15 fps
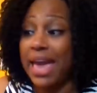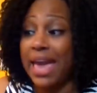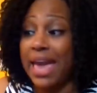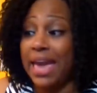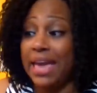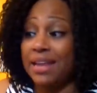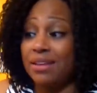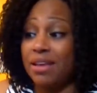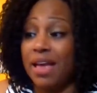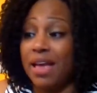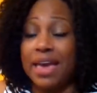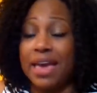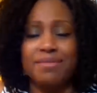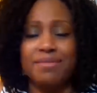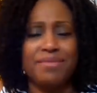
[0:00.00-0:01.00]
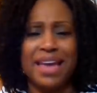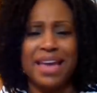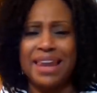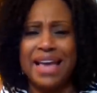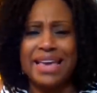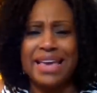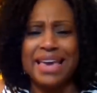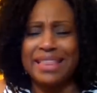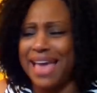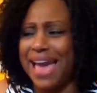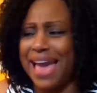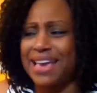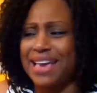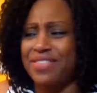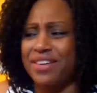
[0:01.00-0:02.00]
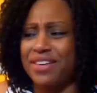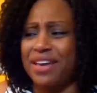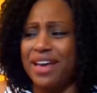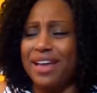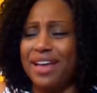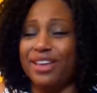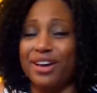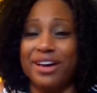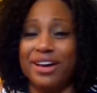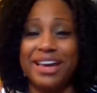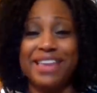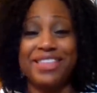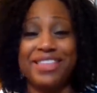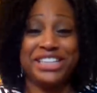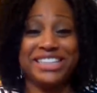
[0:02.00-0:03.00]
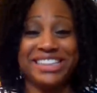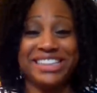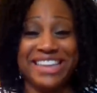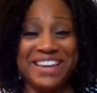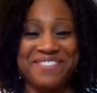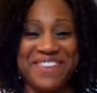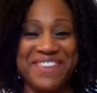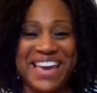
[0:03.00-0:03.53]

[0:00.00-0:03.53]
And I get that. Either she deleted